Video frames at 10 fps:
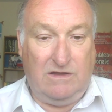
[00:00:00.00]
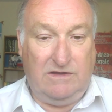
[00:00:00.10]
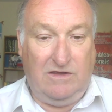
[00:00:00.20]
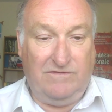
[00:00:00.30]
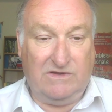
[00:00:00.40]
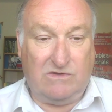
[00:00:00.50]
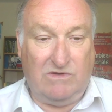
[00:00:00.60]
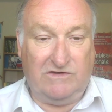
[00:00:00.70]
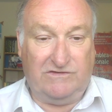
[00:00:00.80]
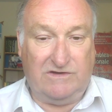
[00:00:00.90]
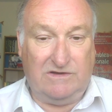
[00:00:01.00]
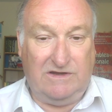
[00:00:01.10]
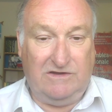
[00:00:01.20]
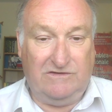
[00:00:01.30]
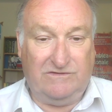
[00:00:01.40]
And the other
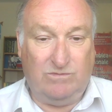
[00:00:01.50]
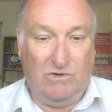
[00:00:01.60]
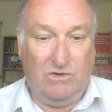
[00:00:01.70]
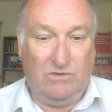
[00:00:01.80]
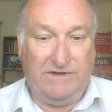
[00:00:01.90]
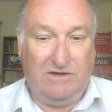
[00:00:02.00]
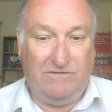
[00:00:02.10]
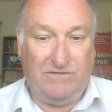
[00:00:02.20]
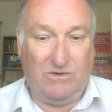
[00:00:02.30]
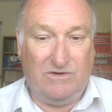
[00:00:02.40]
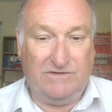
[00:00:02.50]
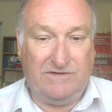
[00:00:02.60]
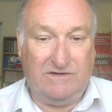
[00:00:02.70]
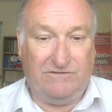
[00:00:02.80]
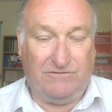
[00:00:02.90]
question is, will the
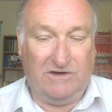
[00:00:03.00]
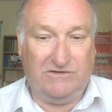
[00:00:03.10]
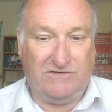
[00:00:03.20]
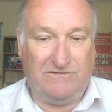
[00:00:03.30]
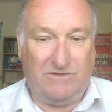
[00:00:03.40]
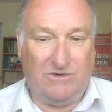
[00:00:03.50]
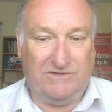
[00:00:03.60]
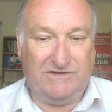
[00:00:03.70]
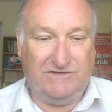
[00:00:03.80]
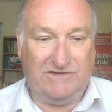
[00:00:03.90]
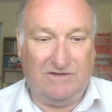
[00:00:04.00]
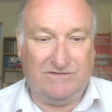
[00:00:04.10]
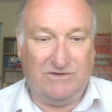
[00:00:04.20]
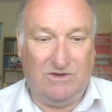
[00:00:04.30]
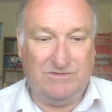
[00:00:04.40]
French authorities
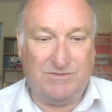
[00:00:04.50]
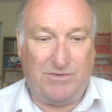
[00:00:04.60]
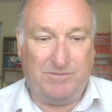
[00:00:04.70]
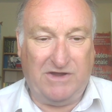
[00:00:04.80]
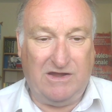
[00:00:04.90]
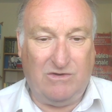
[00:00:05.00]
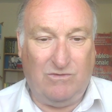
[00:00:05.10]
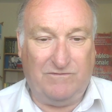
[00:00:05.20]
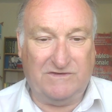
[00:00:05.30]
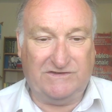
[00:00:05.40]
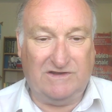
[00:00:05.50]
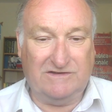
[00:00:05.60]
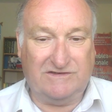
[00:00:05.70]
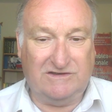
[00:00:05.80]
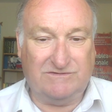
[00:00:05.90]
have time to prepare all
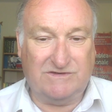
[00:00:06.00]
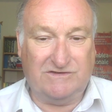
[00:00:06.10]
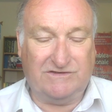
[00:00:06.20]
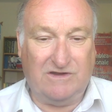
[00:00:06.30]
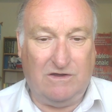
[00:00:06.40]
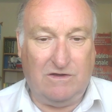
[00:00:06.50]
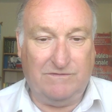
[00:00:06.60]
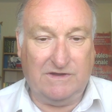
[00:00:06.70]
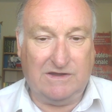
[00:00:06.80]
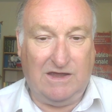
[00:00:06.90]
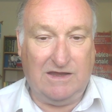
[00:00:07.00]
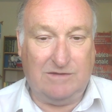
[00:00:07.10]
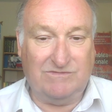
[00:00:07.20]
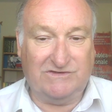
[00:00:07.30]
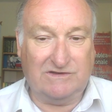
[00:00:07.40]
facilities for the start of the
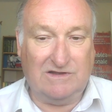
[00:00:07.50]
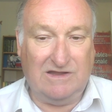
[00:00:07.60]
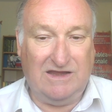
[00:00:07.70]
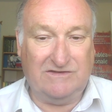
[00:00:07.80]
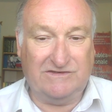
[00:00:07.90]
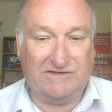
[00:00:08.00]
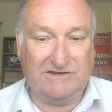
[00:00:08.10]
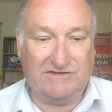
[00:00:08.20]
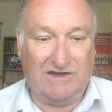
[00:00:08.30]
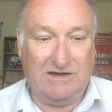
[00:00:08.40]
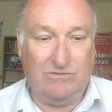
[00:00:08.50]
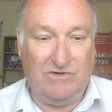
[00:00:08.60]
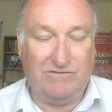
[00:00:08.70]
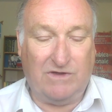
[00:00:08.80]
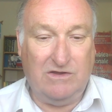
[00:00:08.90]
Games and cleanse the Seine
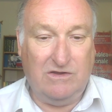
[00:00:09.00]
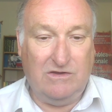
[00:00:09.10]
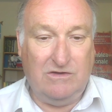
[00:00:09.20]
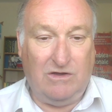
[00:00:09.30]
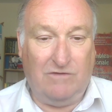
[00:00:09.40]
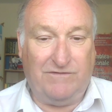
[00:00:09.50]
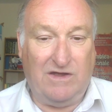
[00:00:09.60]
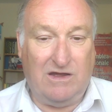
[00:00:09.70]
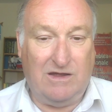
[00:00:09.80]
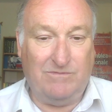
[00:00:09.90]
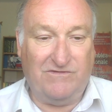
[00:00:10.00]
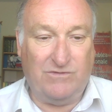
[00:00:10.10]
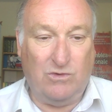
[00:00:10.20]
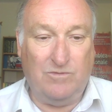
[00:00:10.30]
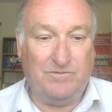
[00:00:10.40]
River of
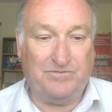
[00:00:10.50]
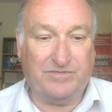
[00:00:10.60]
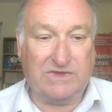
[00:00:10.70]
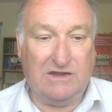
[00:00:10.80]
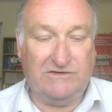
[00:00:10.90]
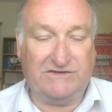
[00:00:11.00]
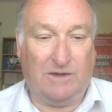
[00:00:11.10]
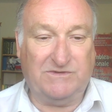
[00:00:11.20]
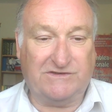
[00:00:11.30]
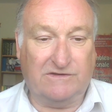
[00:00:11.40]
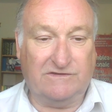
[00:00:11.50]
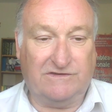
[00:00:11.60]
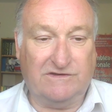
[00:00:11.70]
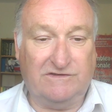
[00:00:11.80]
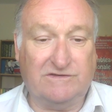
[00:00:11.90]
harmful
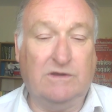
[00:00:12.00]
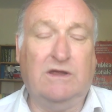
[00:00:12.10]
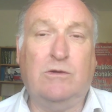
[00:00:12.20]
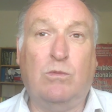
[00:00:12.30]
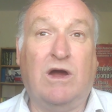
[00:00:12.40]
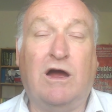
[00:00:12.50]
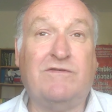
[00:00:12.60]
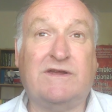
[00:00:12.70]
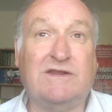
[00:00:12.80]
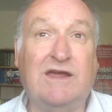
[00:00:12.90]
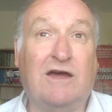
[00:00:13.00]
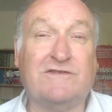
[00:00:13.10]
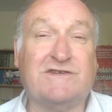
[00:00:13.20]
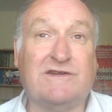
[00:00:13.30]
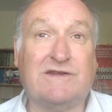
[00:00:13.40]
substances? Well, I think the
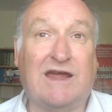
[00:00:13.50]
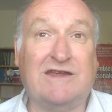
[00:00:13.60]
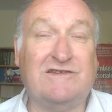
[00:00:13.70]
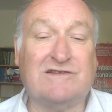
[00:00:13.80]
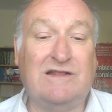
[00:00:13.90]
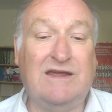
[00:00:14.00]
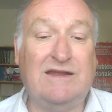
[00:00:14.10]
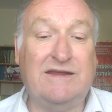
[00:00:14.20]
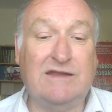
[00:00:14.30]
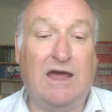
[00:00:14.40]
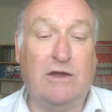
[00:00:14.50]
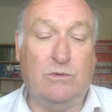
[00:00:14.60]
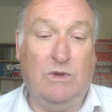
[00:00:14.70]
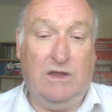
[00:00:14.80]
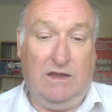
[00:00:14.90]
answer to that is clearly no.